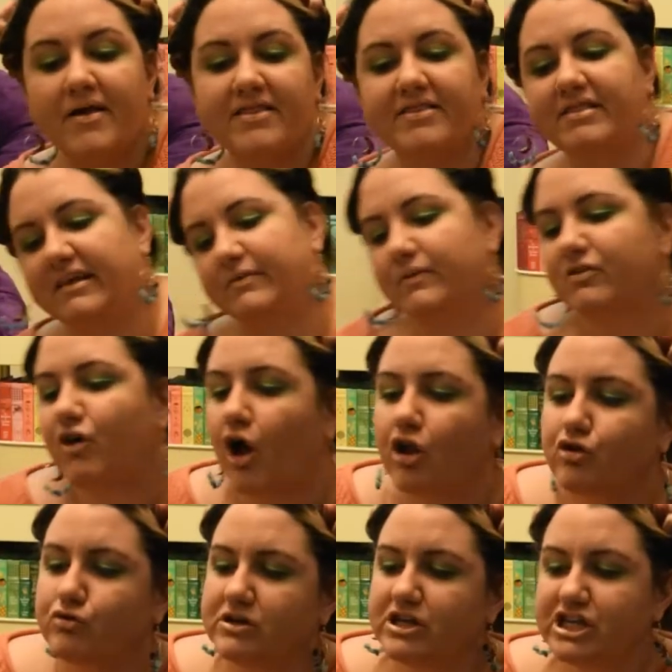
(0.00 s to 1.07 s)
this one's called
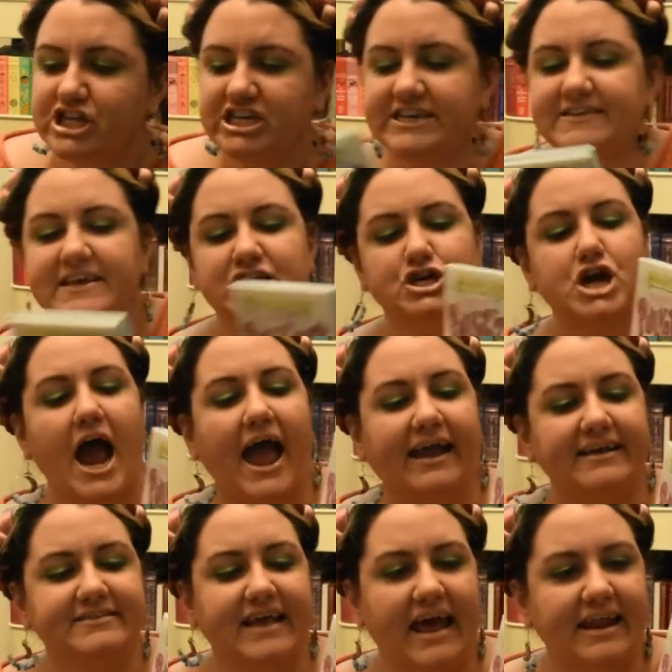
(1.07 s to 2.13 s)
Grilled Cheese and
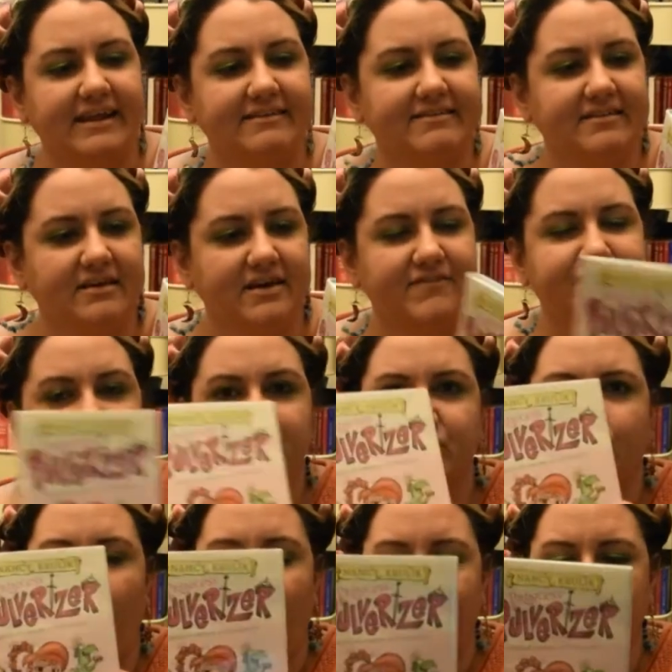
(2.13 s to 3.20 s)
Dragons. And it's the first
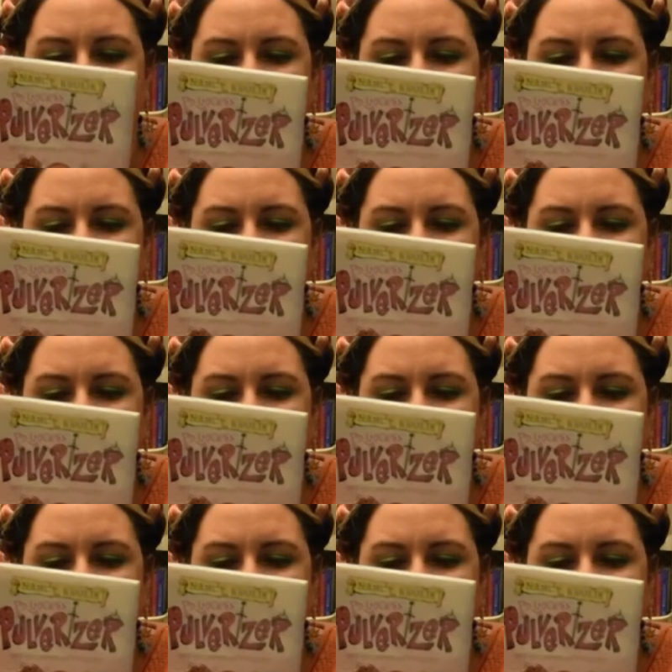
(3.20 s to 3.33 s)
one.